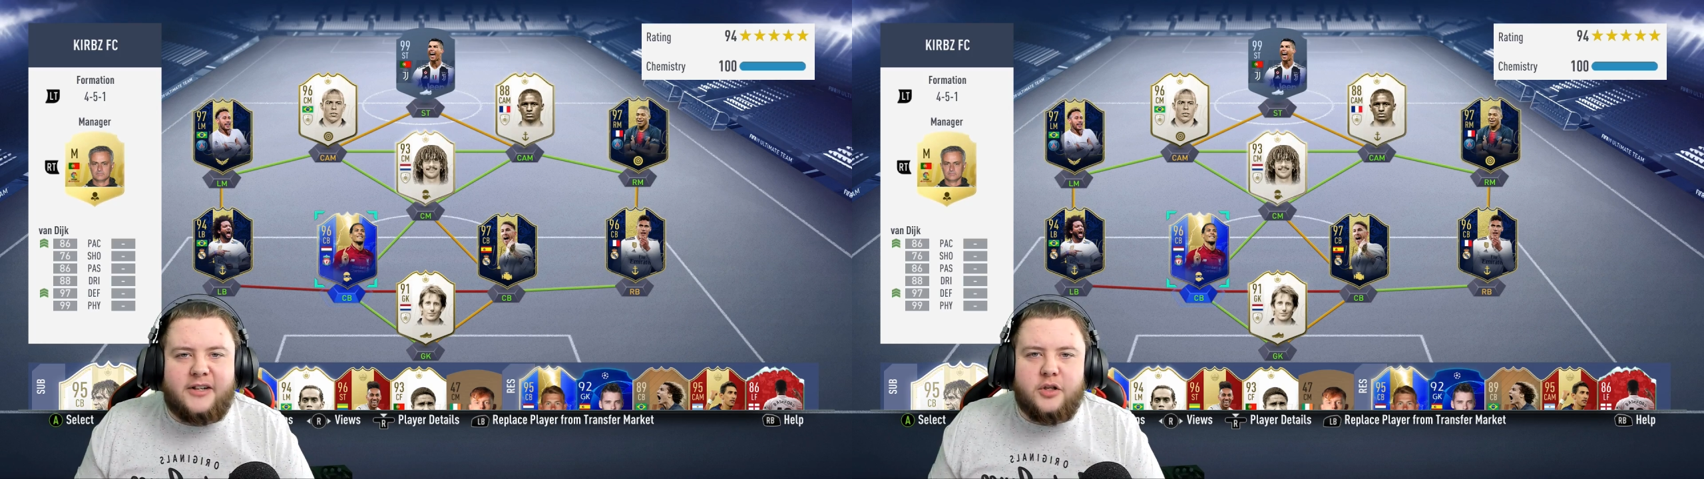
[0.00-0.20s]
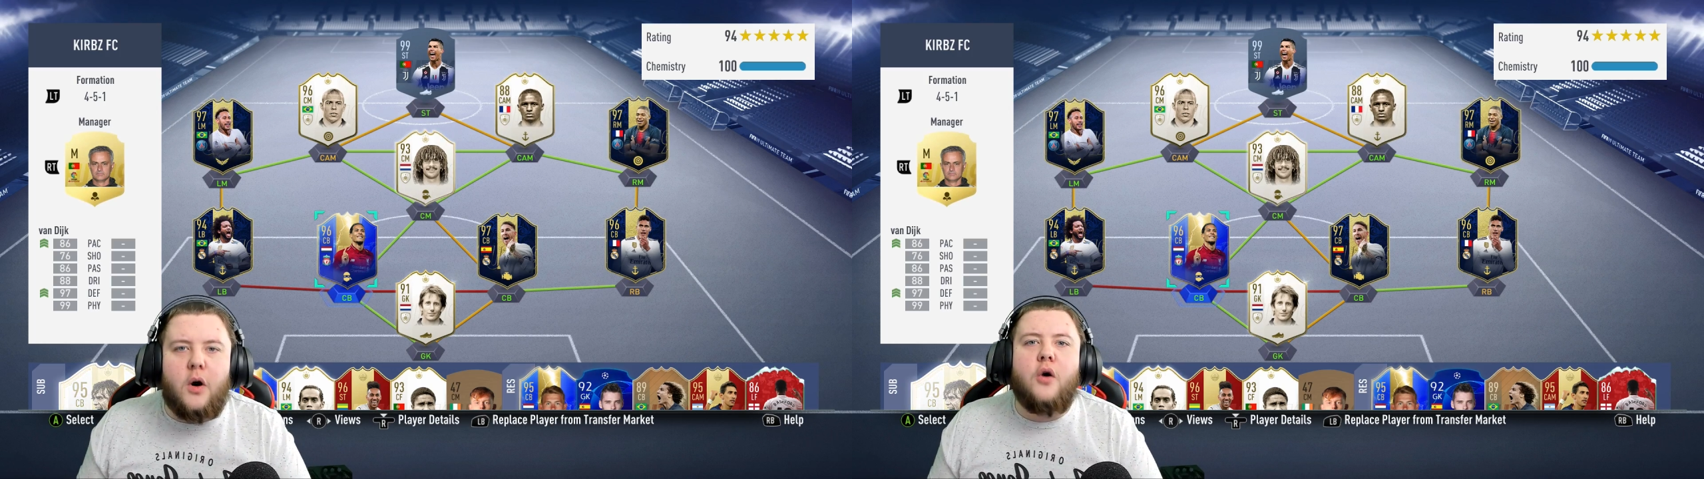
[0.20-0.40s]

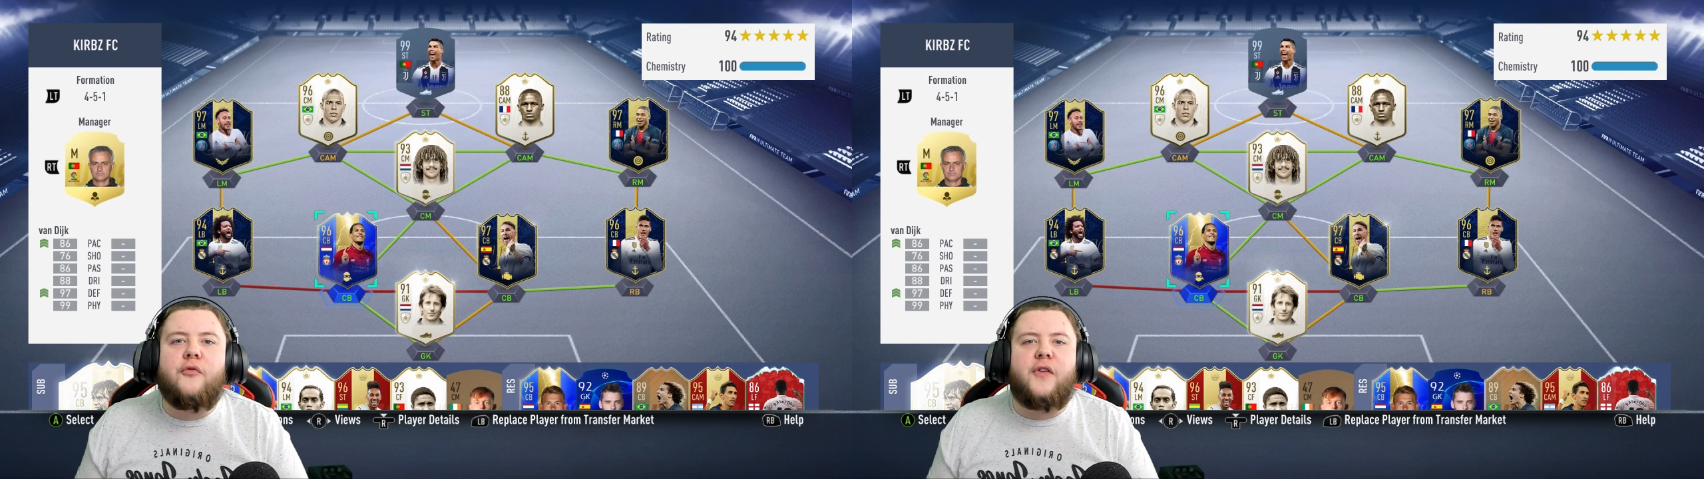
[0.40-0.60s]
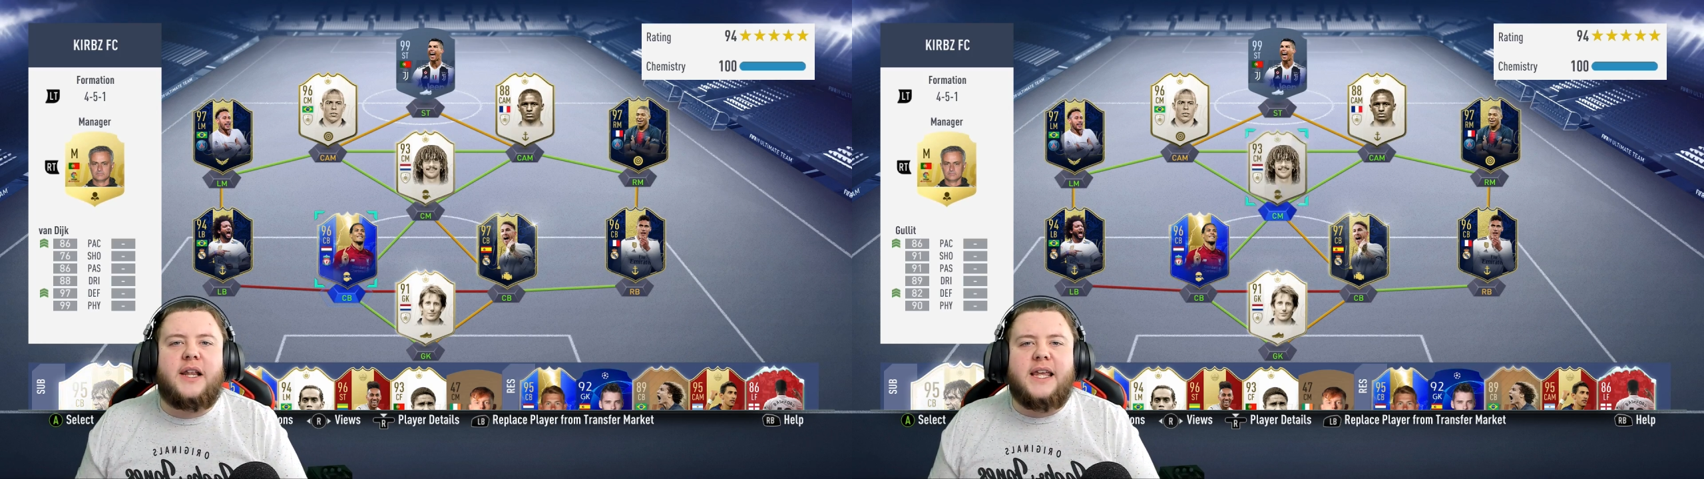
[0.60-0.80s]
So,
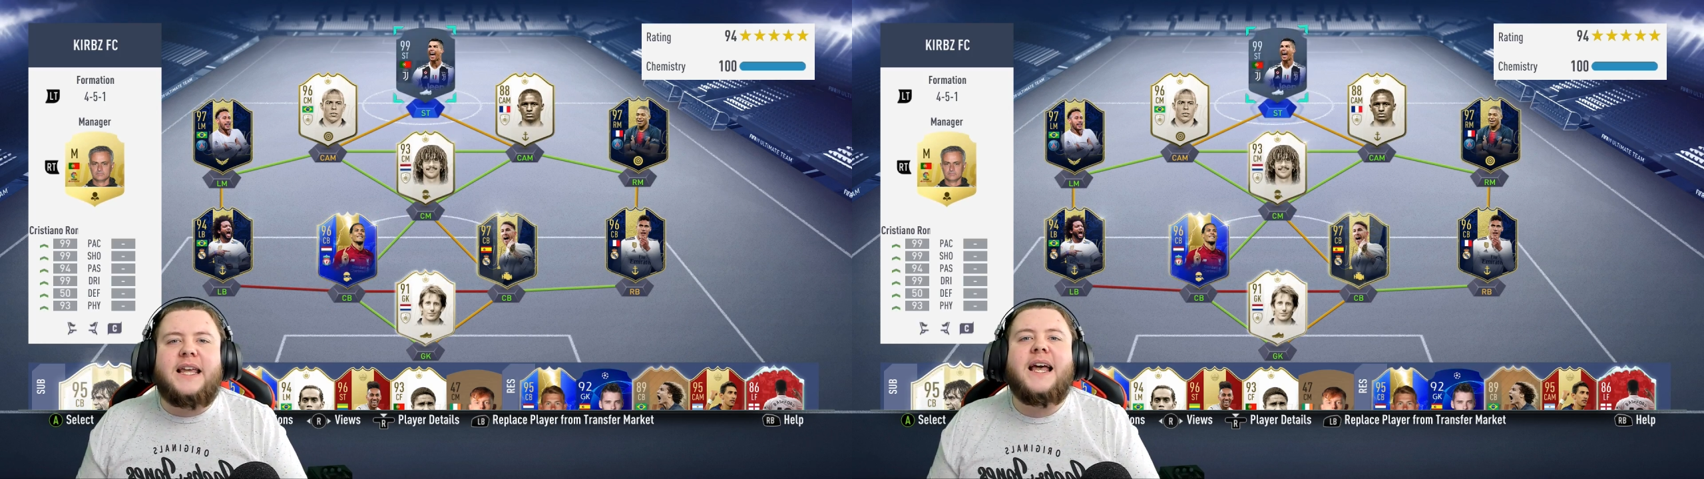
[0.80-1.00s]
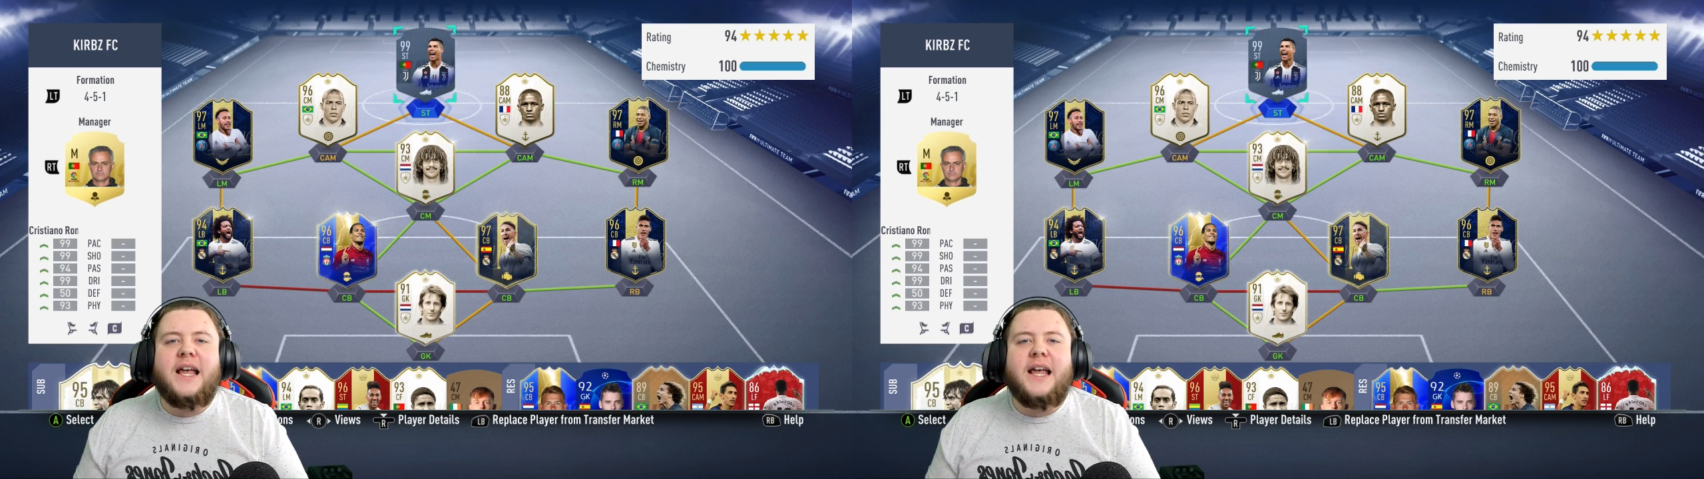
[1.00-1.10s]
hopefully,